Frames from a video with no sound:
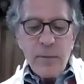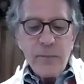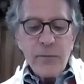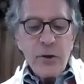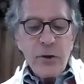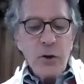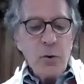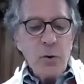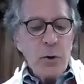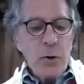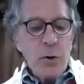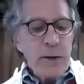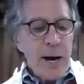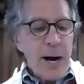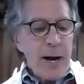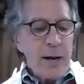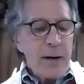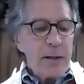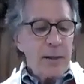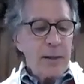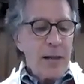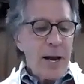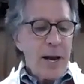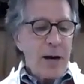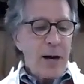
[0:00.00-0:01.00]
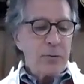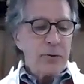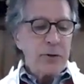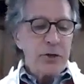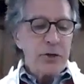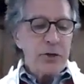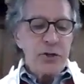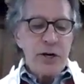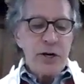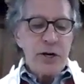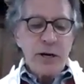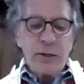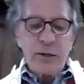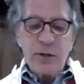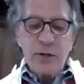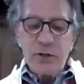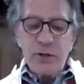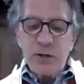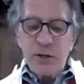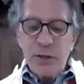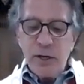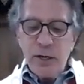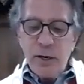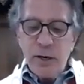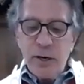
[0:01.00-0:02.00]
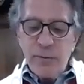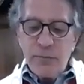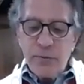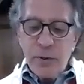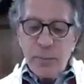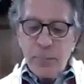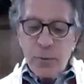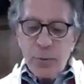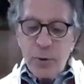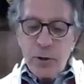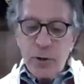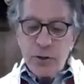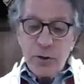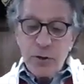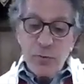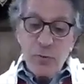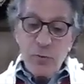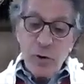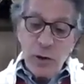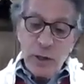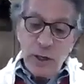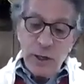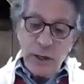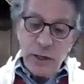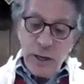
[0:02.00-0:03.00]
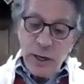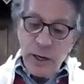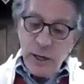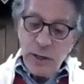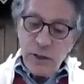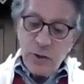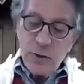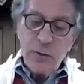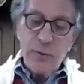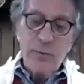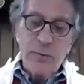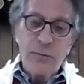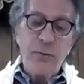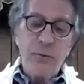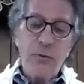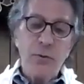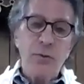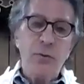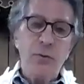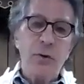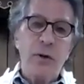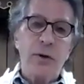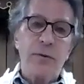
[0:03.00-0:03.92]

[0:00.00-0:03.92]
you are not allowed to check to see if the person really needs the food.